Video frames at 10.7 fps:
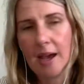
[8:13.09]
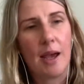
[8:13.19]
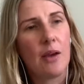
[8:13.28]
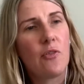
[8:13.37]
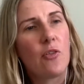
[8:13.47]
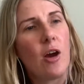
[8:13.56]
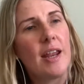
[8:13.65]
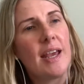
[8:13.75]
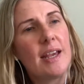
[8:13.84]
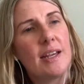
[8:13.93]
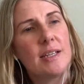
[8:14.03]

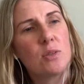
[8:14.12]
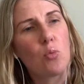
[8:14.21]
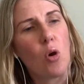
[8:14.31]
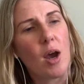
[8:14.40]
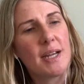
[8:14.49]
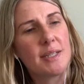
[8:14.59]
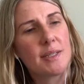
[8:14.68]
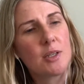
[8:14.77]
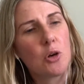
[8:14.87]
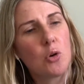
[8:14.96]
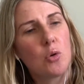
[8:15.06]
Friday is wise
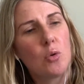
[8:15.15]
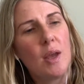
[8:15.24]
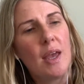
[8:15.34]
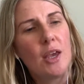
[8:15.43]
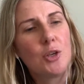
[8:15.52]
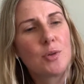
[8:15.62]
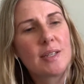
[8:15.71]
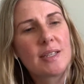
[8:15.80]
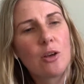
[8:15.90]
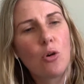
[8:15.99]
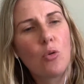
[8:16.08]
soul. Your
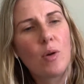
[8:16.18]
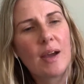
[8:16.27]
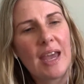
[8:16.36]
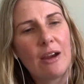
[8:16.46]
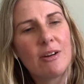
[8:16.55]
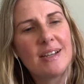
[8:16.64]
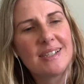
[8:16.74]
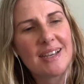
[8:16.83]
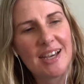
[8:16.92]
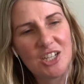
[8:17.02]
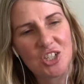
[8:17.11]
soul carries
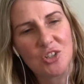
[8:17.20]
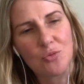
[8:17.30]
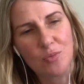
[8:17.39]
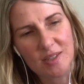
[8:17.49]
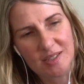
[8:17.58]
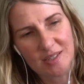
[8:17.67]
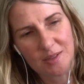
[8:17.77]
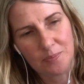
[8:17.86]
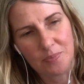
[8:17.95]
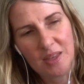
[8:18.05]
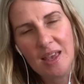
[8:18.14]
ancient wisdom.
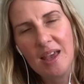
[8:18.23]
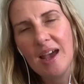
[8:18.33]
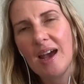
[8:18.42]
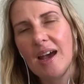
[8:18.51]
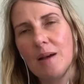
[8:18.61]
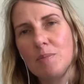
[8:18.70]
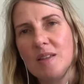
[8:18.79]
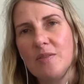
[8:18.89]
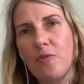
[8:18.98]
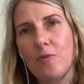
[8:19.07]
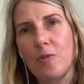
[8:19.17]

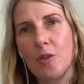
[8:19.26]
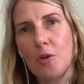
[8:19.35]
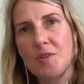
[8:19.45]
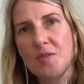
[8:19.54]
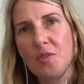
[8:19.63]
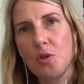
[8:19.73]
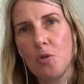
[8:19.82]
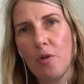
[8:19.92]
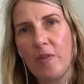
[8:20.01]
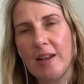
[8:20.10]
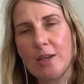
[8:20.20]
For those of you who are
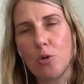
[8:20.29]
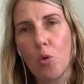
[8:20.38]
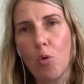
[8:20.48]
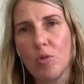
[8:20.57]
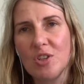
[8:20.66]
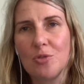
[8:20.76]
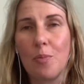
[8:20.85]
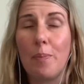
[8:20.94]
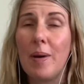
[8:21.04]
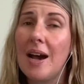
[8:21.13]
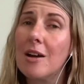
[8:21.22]
feeling called to
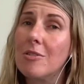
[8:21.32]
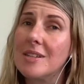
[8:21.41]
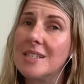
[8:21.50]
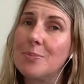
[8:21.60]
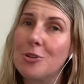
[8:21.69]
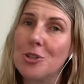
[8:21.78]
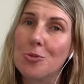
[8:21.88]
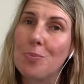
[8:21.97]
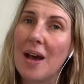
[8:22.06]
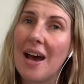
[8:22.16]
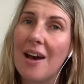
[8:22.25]
embark on a spiritual
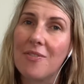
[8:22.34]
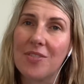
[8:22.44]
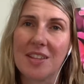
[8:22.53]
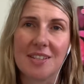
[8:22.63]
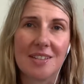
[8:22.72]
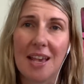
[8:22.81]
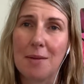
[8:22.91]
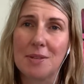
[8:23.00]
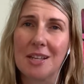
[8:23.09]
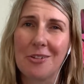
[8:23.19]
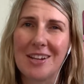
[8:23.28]
path, this is
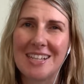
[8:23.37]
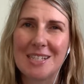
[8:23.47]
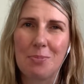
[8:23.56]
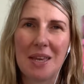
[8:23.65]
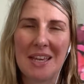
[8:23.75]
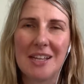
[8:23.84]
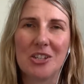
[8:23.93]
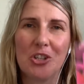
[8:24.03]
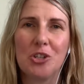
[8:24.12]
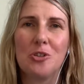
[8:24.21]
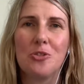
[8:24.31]
absolutely speaking to
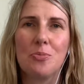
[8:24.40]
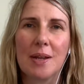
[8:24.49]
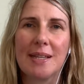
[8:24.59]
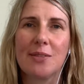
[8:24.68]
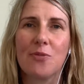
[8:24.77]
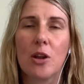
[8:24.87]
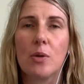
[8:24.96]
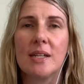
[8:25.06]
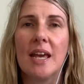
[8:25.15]
you. Please follow it.